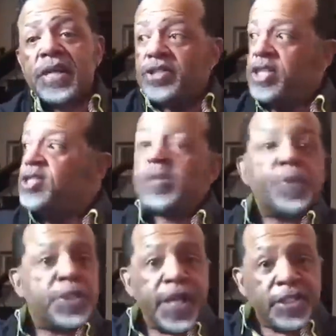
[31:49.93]
and
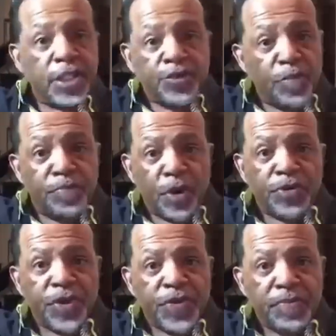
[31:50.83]
Jesus protects us from
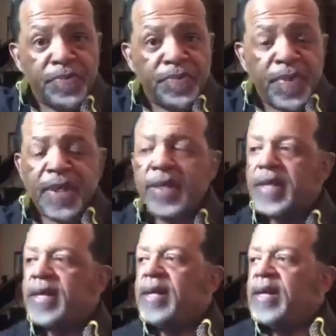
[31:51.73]
both of them,
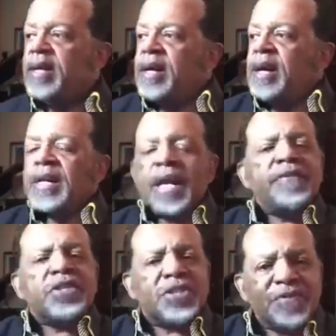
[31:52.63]
a
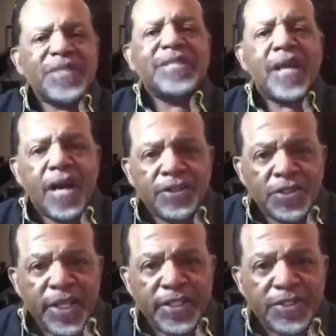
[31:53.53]
lot of this stuff is
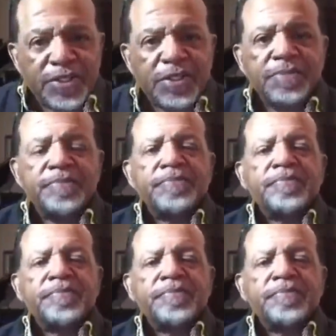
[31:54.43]
nonsense.